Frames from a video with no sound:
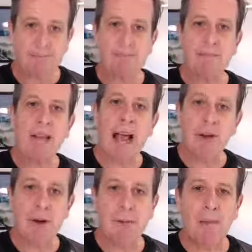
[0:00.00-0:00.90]
Now,
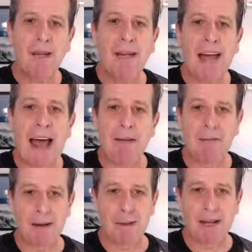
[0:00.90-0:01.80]
you're probably
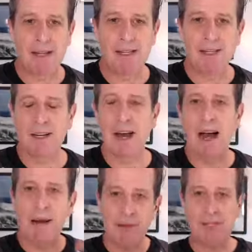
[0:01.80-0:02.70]
laughing because
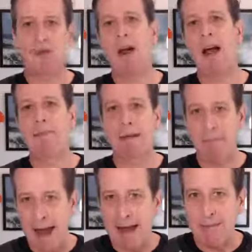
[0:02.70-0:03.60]
I'm describing
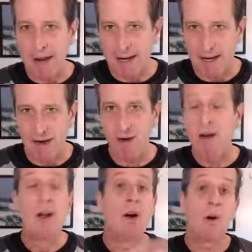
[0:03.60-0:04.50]
Mad Men here,
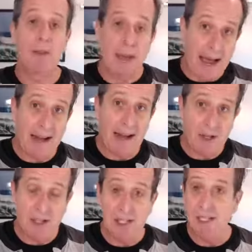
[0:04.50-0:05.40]
or the ad
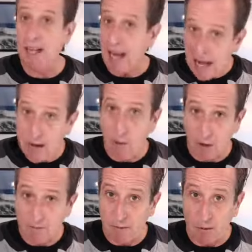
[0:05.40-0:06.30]
agencies that I
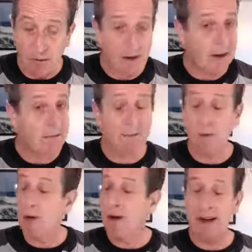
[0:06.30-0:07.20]
worked for, and I've
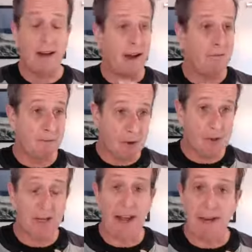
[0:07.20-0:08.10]
worked in
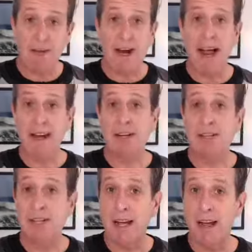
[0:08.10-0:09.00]
virtually every ad
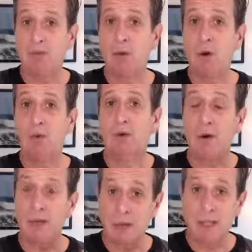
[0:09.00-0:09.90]
agency I ever worked
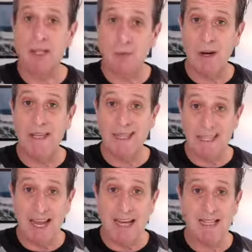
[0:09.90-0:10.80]
for, this was the
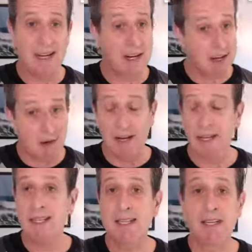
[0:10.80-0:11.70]
case, and I know that
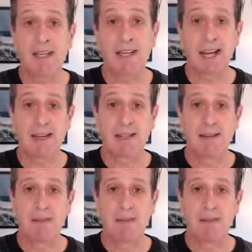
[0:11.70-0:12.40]
it's still the case.